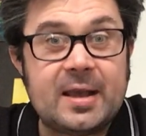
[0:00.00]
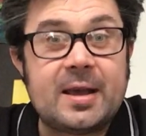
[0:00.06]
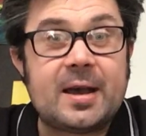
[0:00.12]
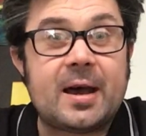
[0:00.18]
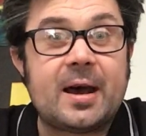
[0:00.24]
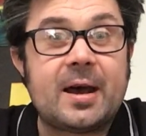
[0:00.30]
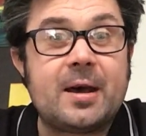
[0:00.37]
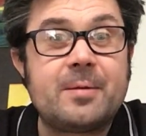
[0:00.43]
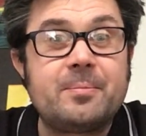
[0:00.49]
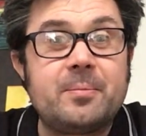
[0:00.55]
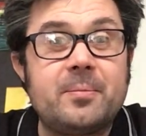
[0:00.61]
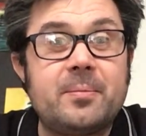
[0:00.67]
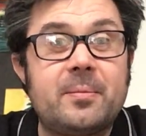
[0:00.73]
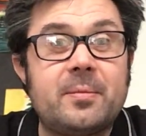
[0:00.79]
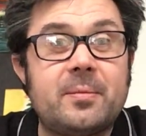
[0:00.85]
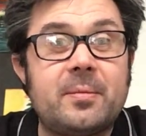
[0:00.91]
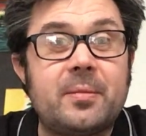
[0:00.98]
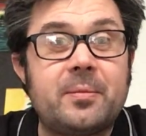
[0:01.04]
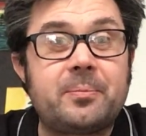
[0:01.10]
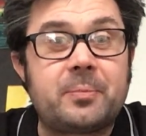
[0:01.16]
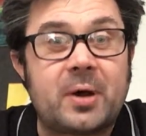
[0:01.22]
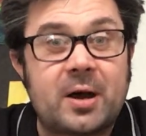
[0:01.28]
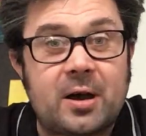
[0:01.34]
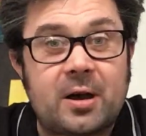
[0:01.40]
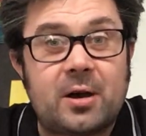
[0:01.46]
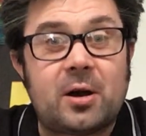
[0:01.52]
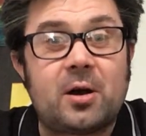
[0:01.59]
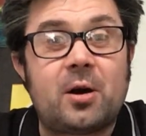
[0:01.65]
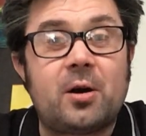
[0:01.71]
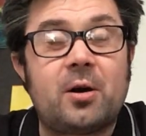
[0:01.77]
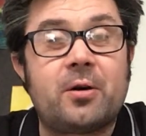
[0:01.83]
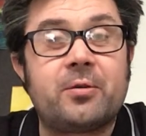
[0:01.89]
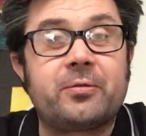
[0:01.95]
Part
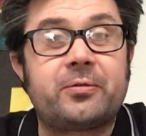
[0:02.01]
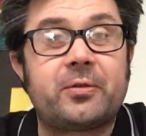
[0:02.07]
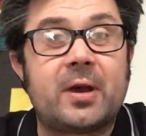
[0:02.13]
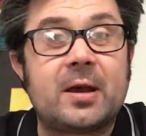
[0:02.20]
of